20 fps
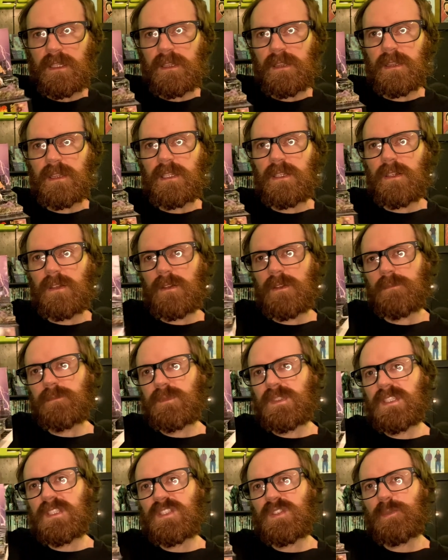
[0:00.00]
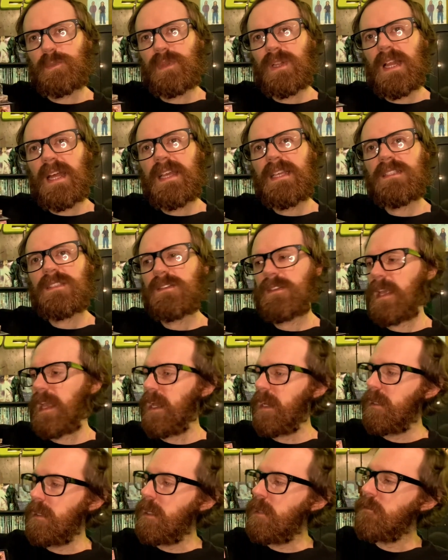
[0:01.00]
little display
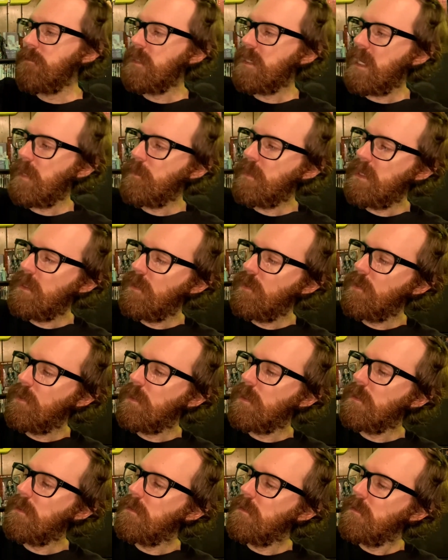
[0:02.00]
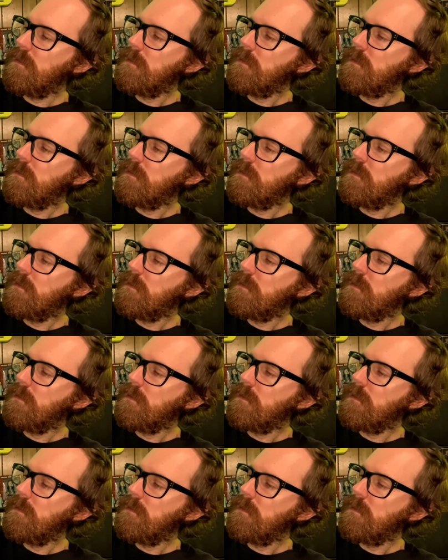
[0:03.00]
stand even. I mean, you could,